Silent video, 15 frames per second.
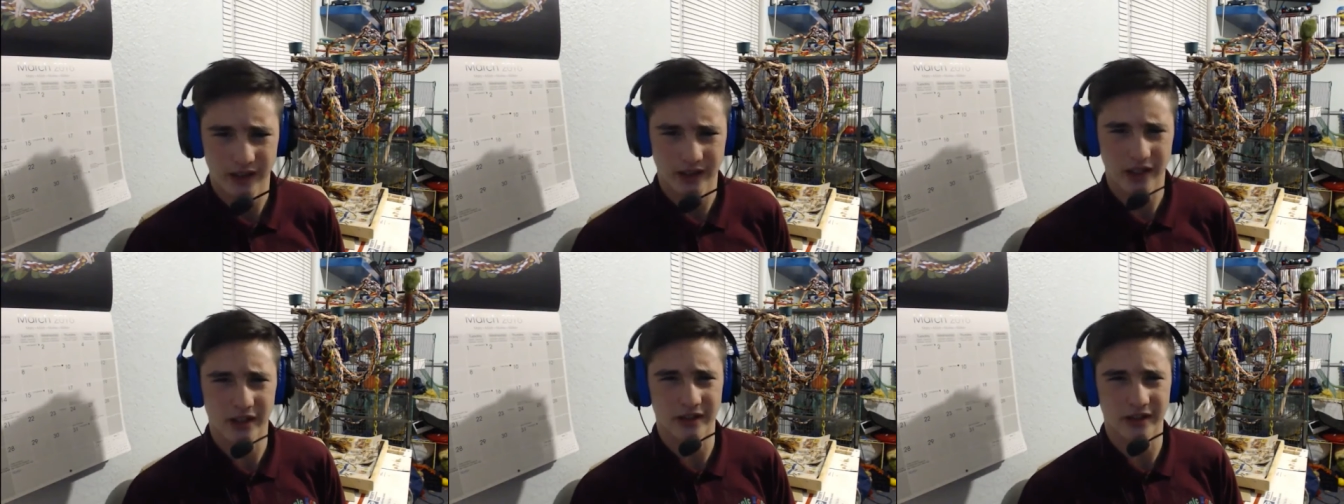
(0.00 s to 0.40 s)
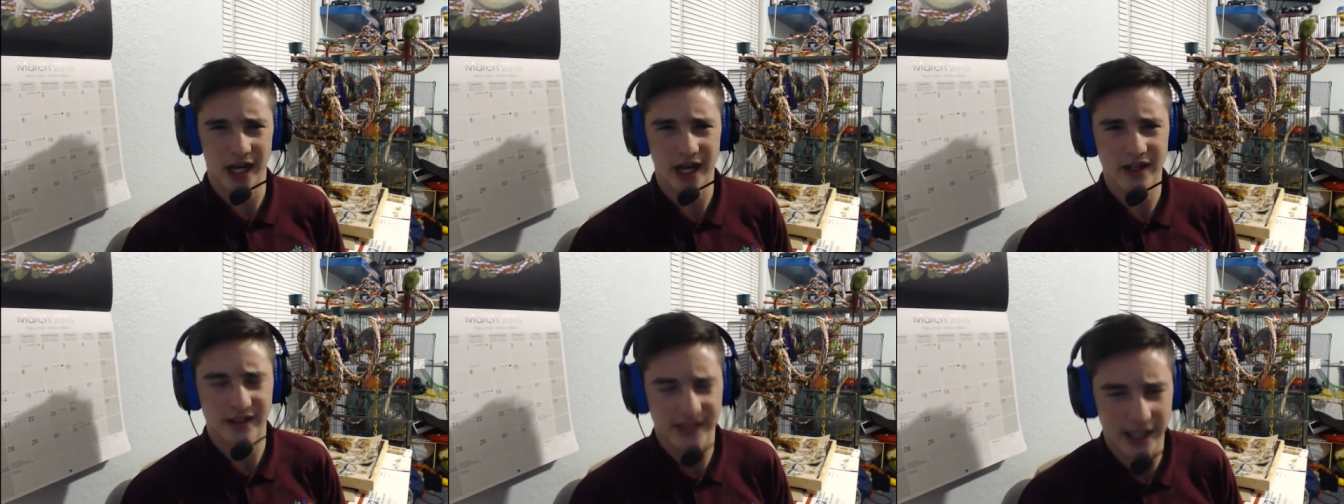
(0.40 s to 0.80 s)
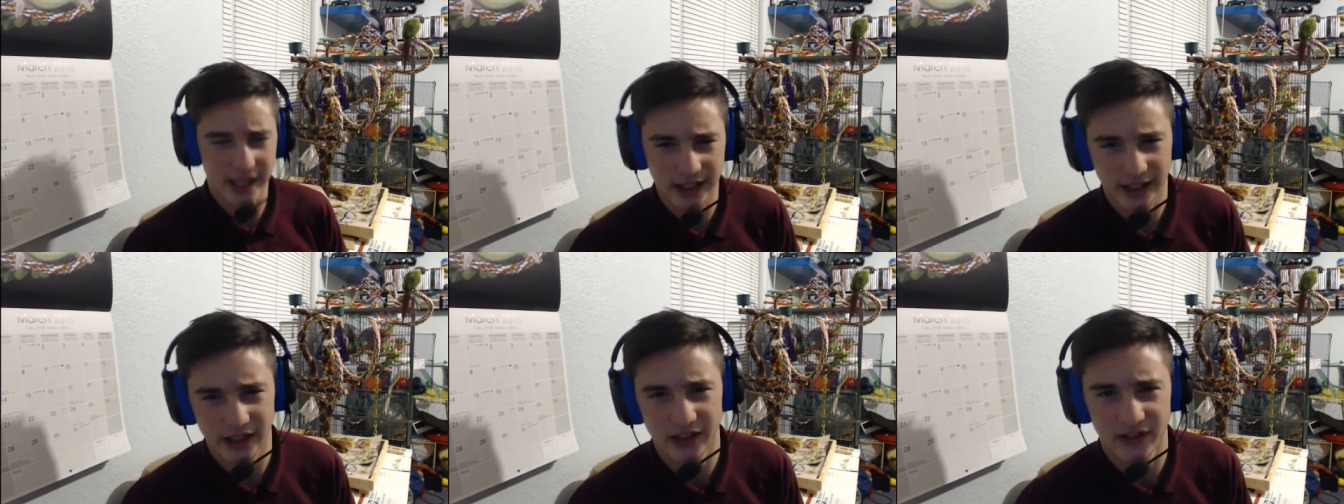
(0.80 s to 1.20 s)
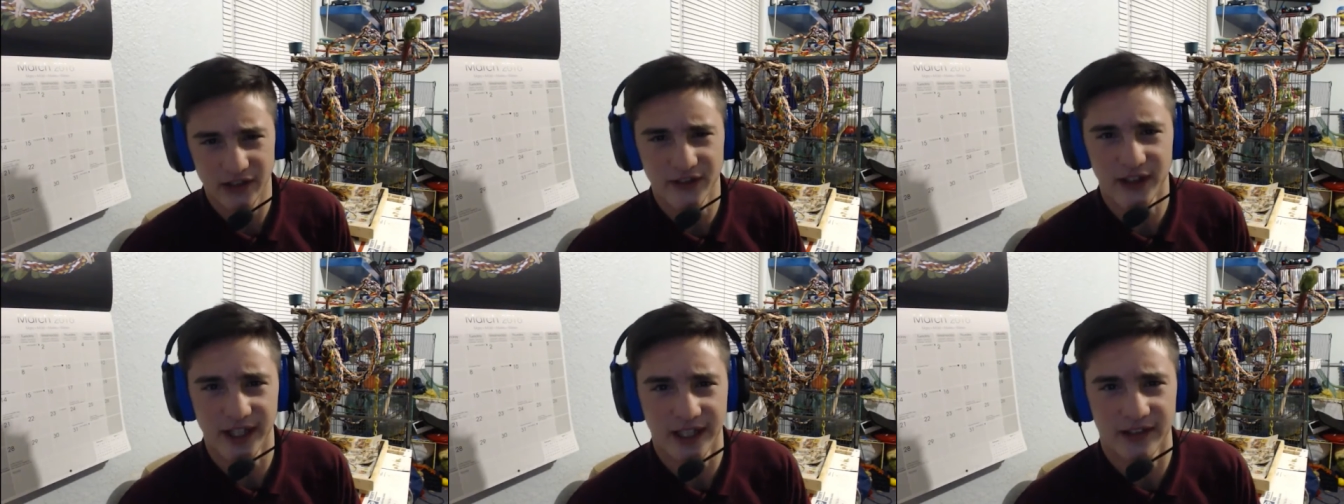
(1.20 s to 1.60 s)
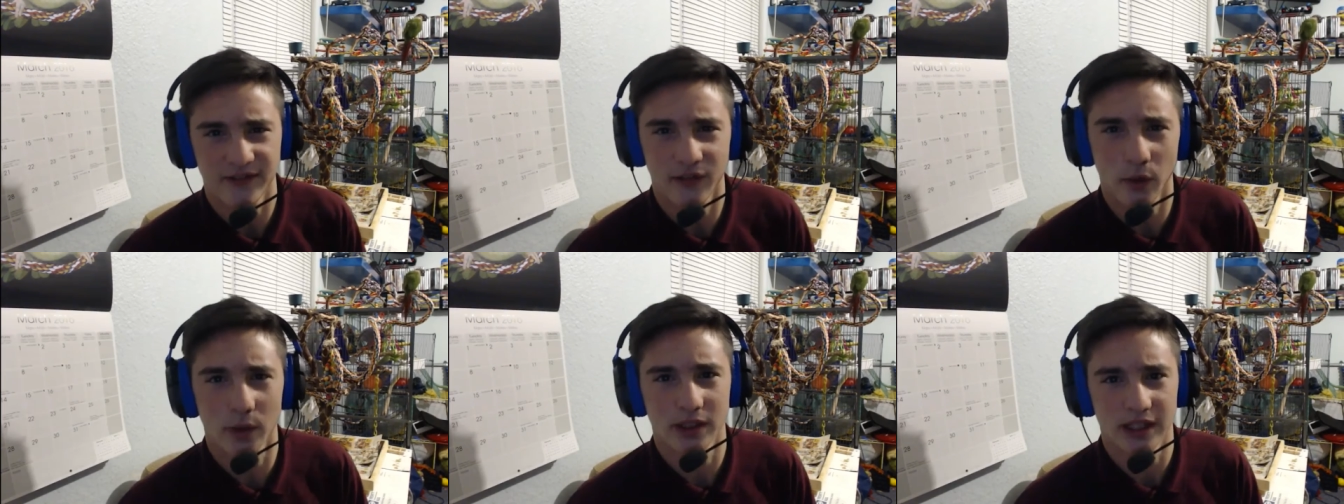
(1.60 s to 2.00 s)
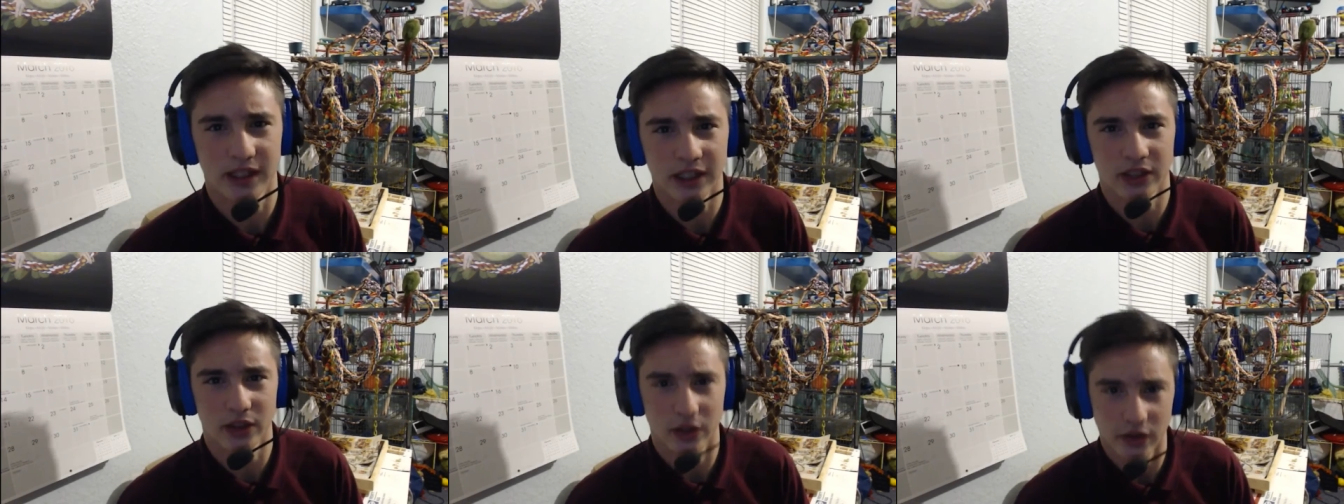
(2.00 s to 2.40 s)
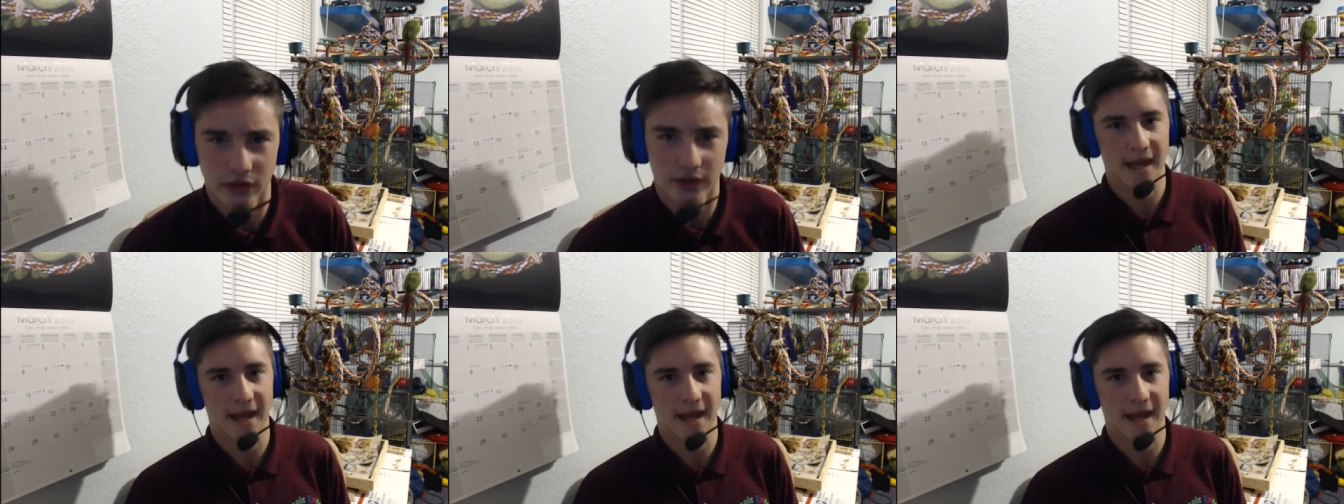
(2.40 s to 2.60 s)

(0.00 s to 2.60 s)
No, you're not. You sound like you're a fucking 14 year old.